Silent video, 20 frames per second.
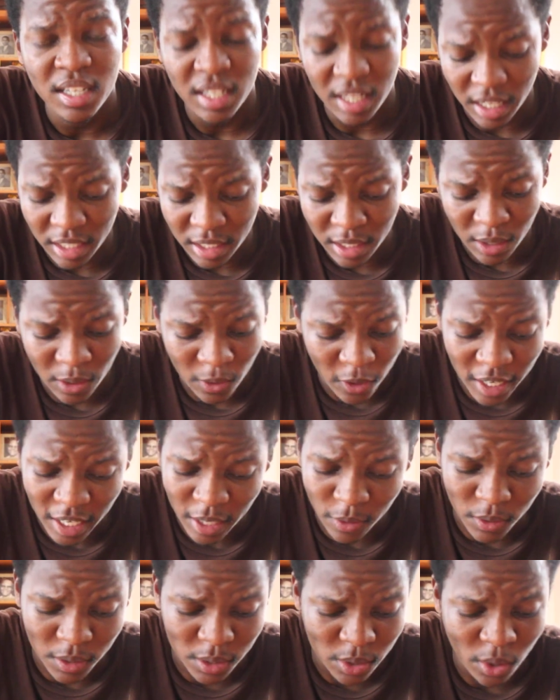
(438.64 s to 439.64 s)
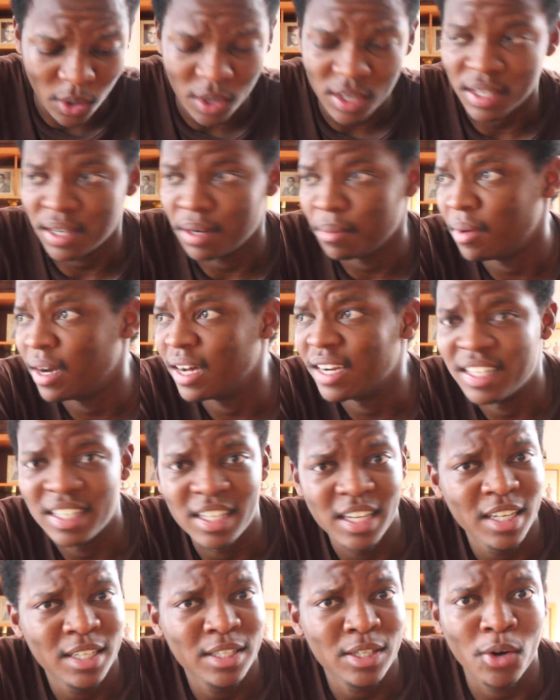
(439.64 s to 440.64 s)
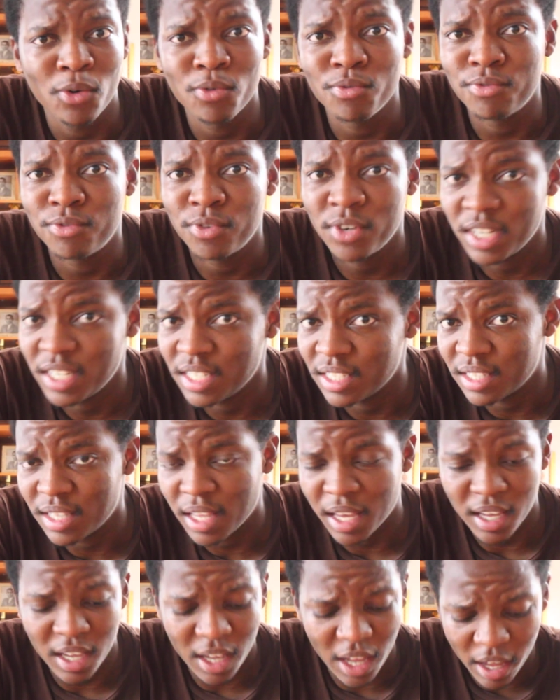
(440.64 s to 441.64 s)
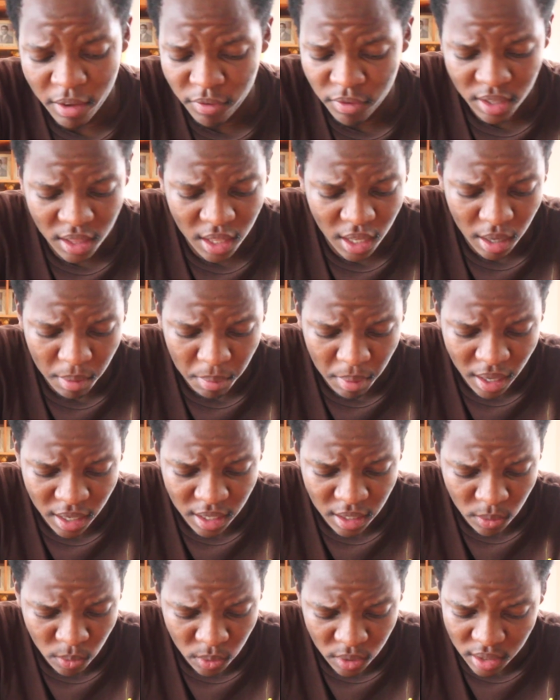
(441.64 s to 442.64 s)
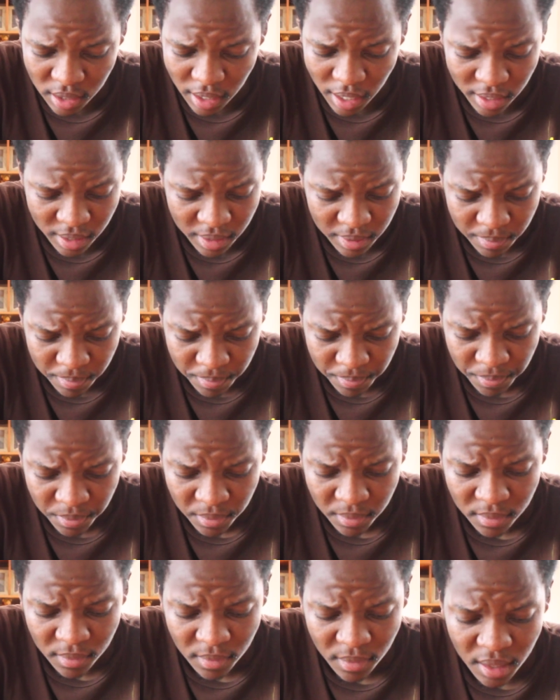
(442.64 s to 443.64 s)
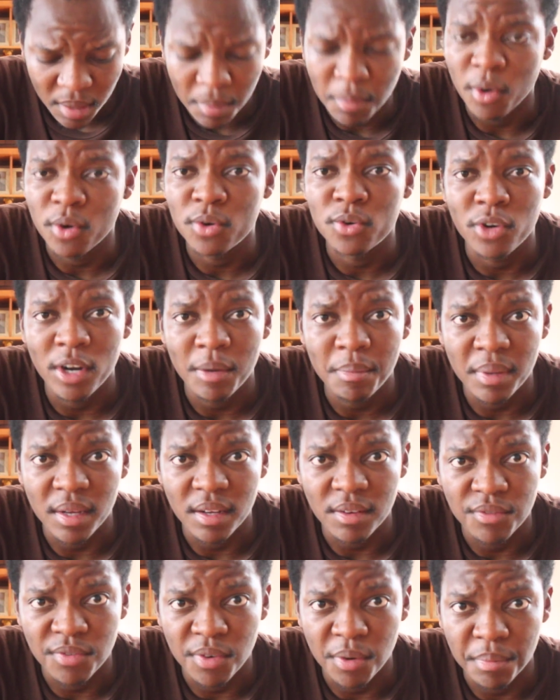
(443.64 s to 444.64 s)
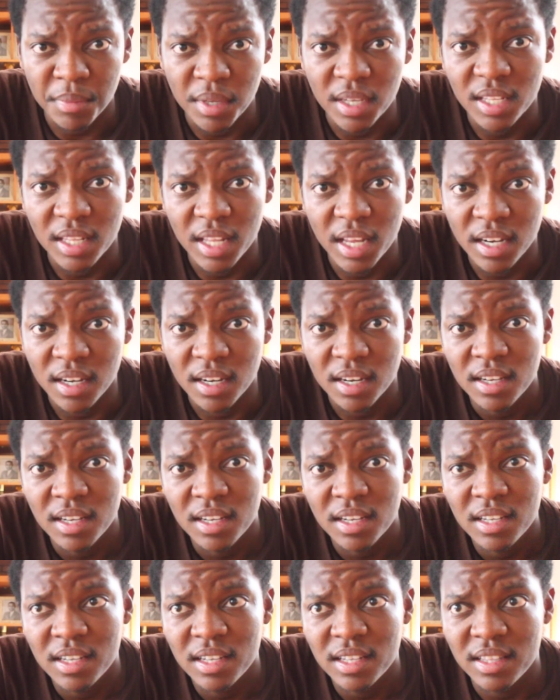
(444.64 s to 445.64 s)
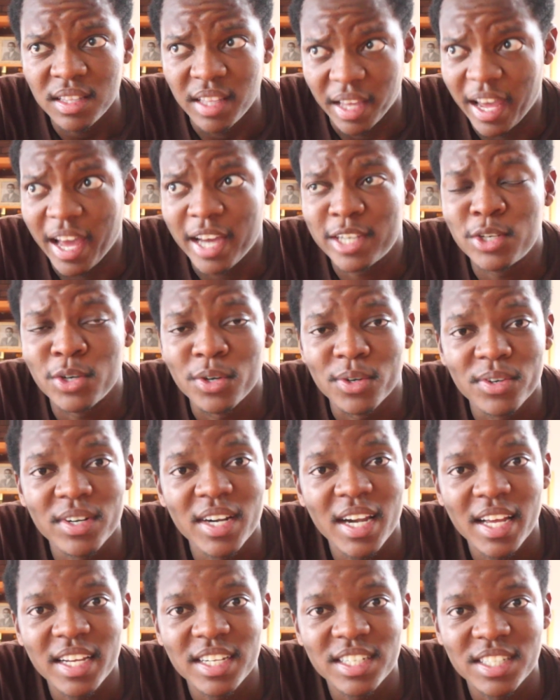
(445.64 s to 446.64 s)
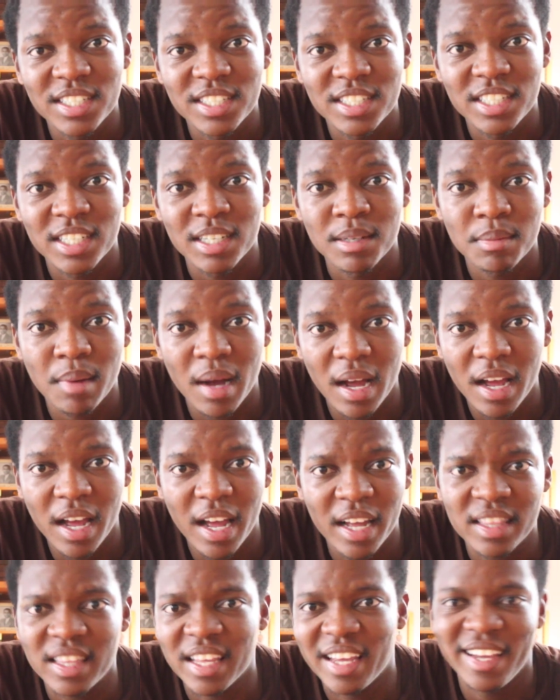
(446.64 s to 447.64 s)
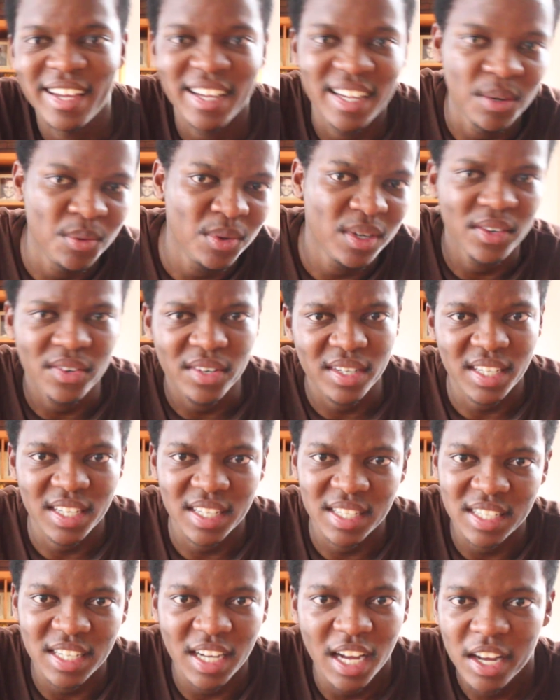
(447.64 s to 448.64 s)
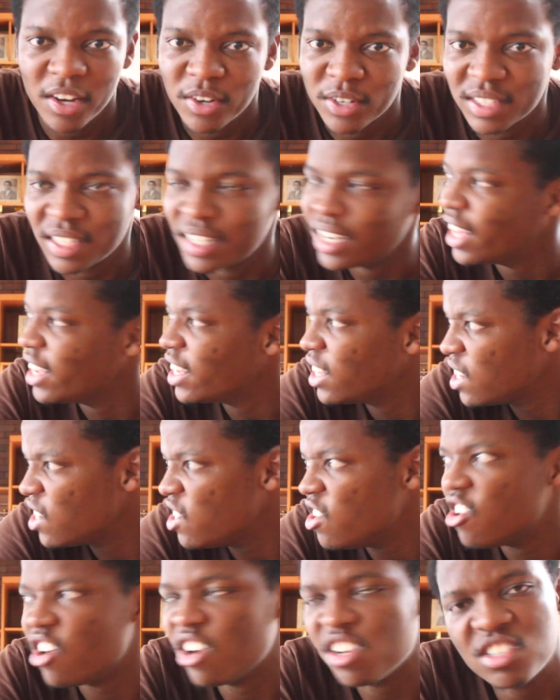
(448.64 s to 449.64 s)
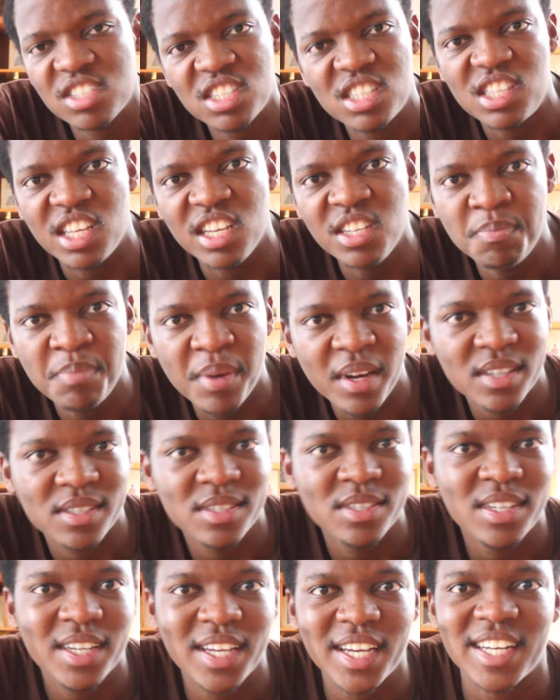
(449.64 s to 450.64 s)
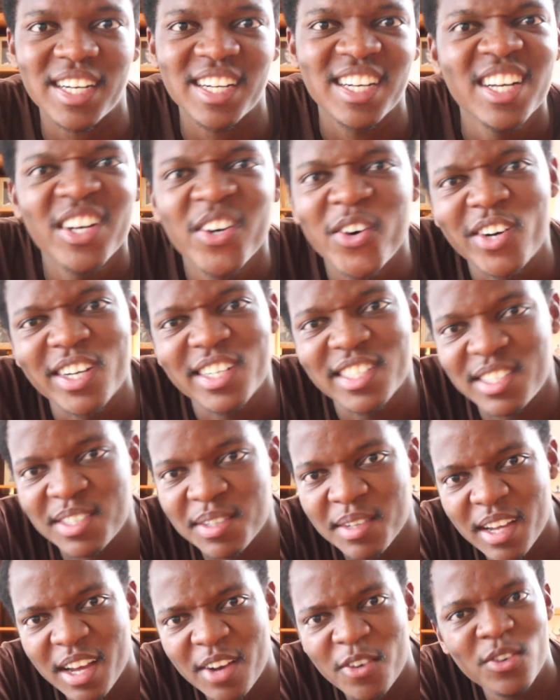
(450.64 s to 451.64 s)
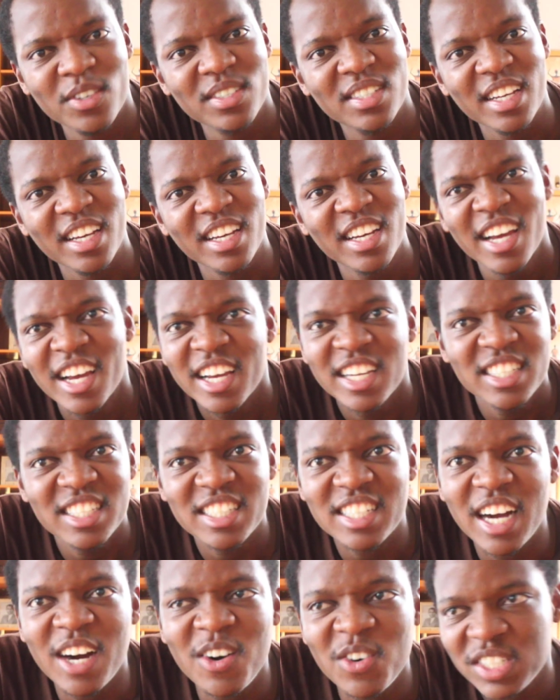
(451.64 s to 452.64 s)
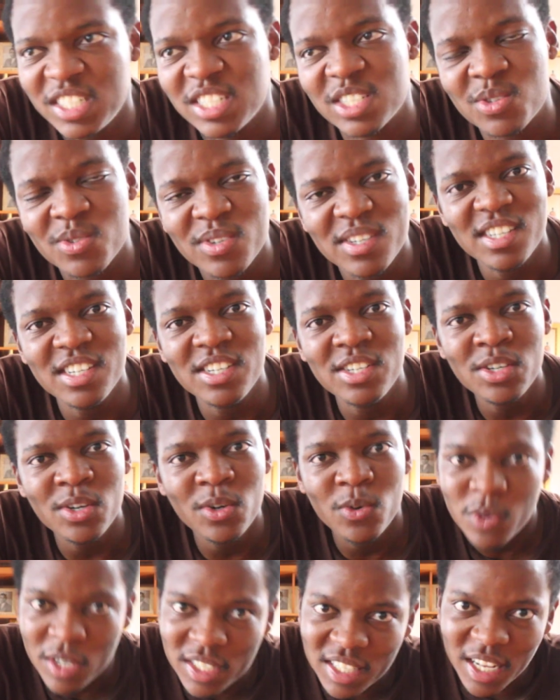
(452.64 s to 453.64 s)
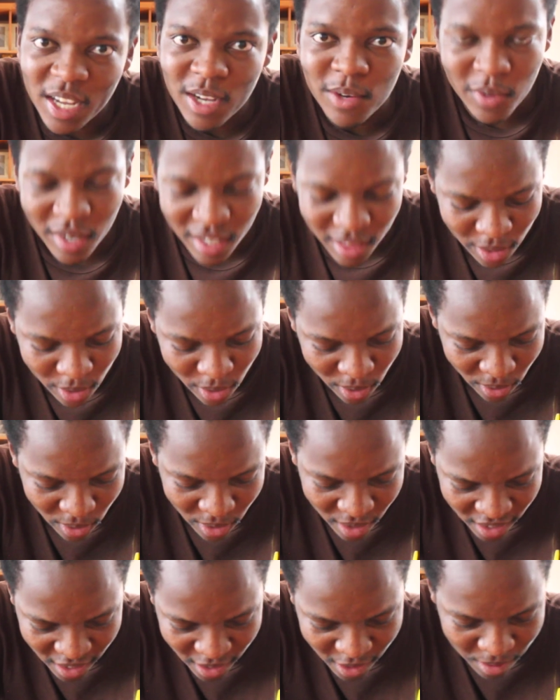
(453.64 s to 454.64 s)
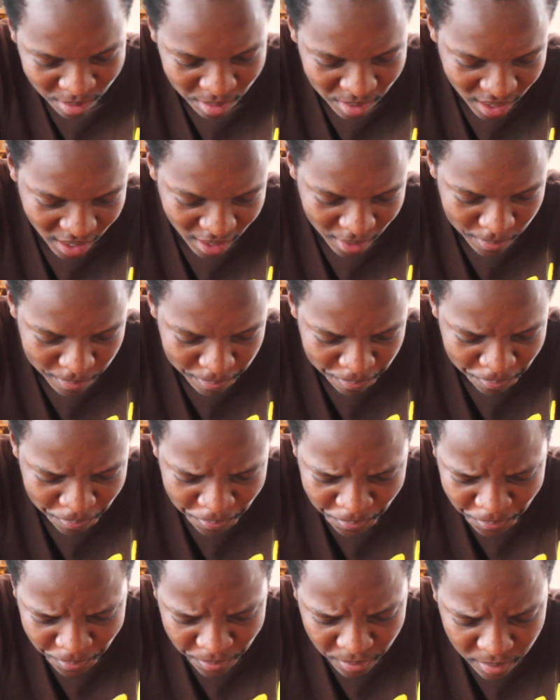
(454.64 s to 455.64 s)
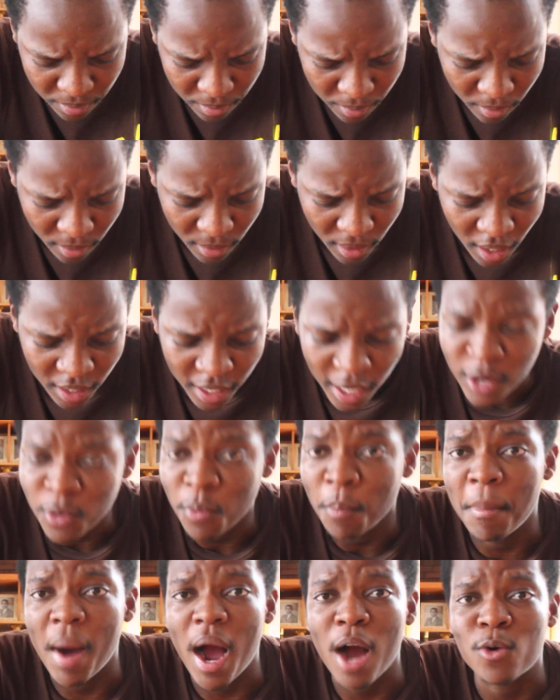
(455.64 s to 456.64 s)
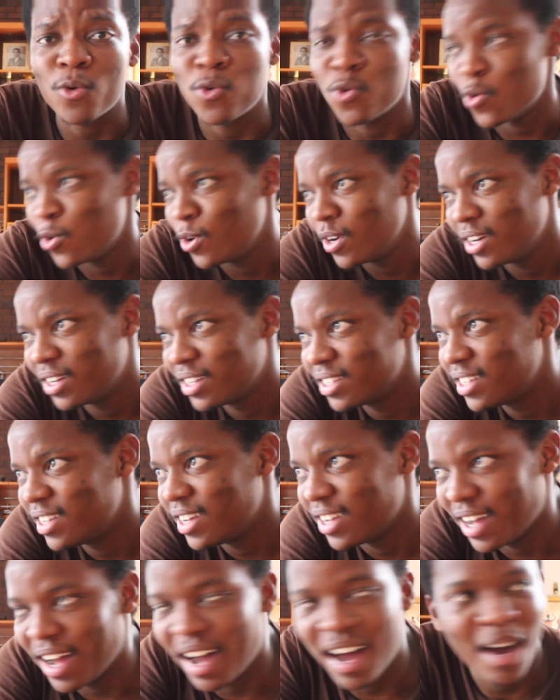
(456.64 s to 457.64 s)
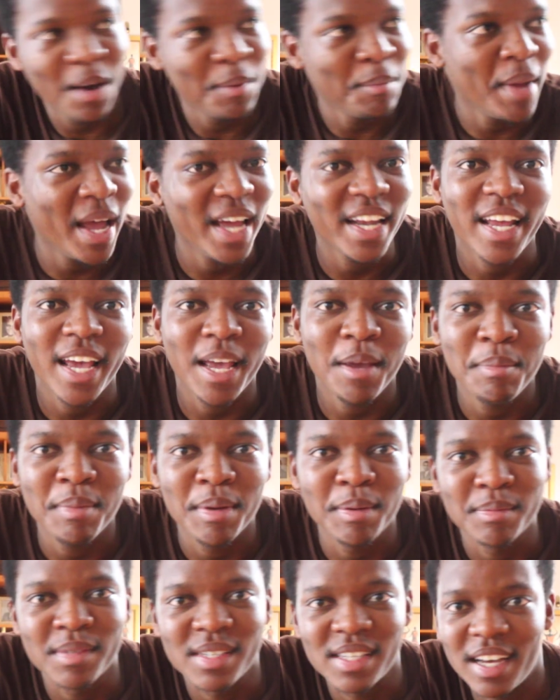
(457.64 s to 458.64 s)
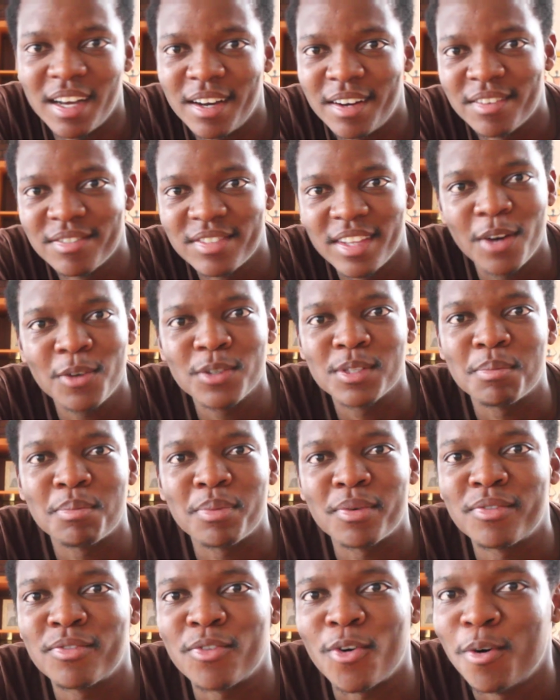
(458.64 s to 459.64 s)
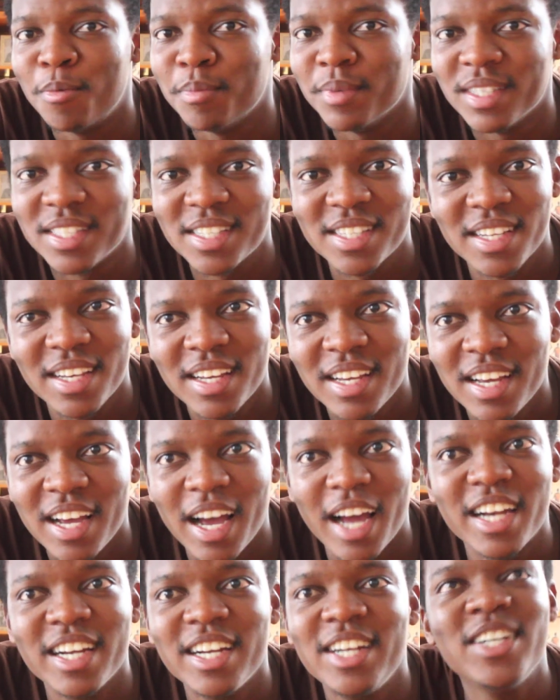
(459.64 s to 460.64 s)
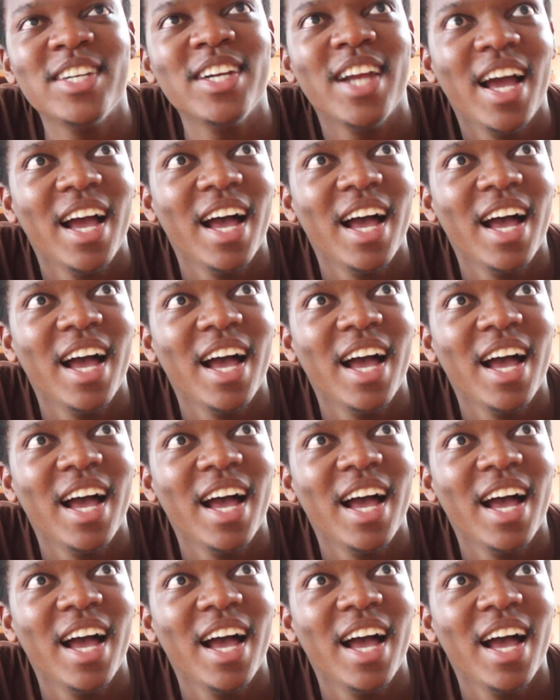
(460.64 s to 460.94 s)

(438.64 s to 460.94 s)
like the way they were talking about it, the don't freeze thing, everything about it was like more gripping for me than the actual relationship at the end when they were kissing. I wasn't like, yes, stay back together. When I was like, I just want to know what they went through, you know what I'm saying? Then Mbaku, ah, man ape himself. That was a performance. I didn't